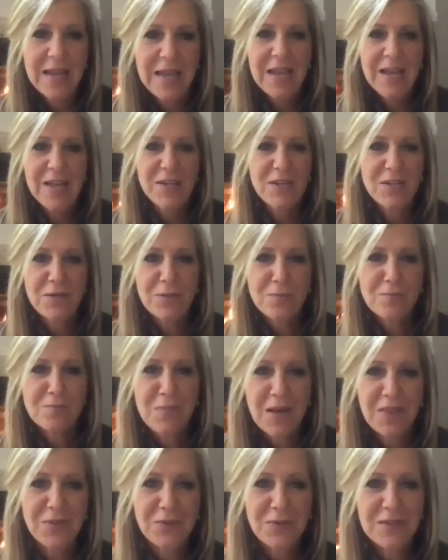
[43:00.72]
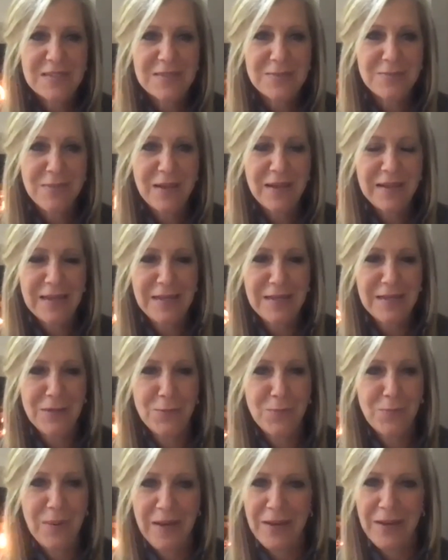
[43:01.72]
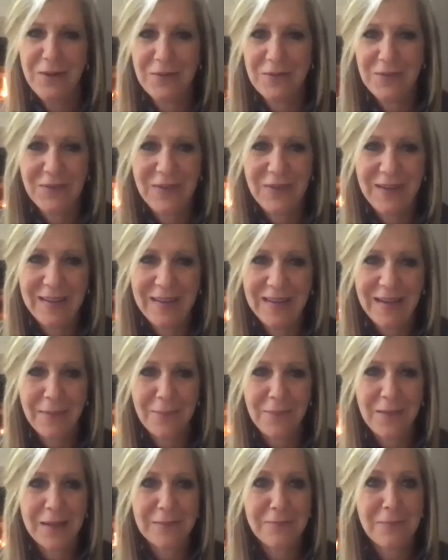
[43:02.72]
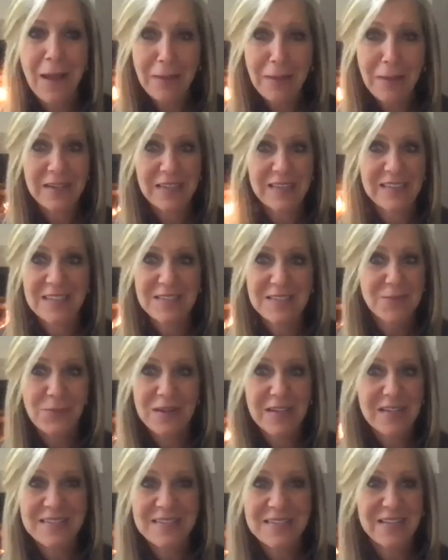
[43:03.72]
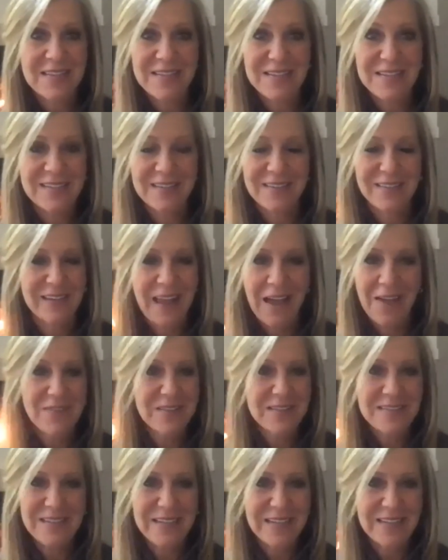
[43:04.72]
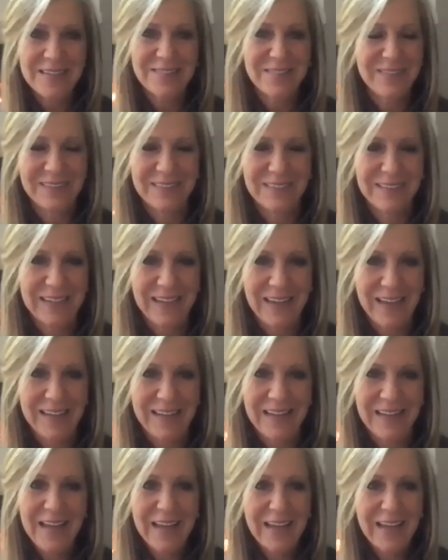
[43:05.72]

"Your mother is making you paranoid." And I'm like, "Mom, he doesn't want to sit in the chair and have his teeth drilled again.